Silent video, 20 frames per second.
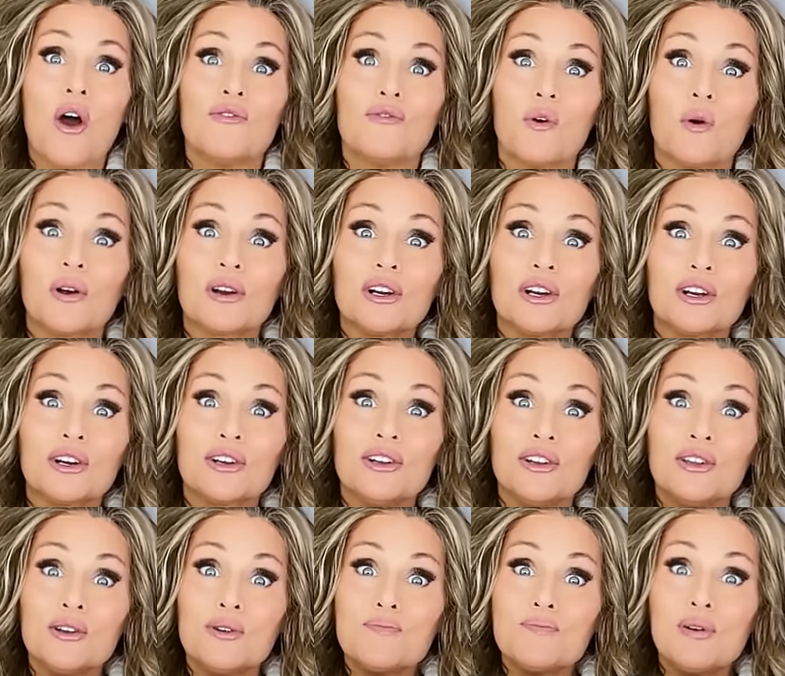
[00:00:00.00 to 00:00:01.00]
for her
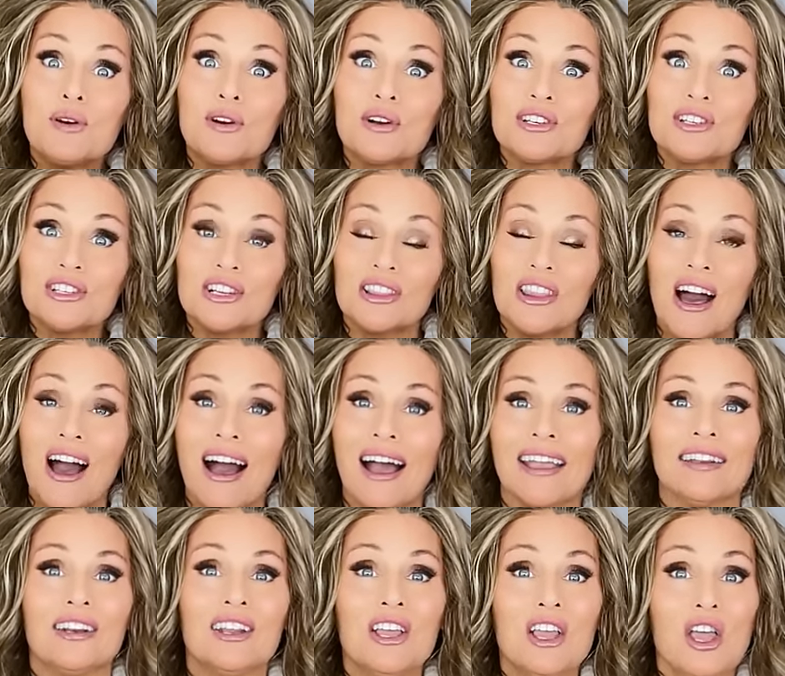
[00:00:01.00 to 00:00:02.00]
new Push
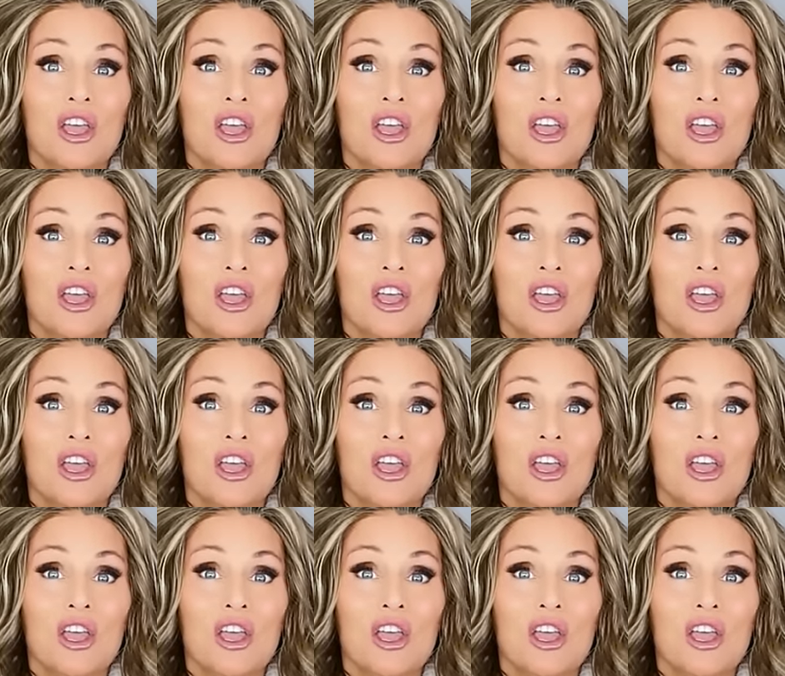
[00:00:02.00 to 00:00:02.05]
line.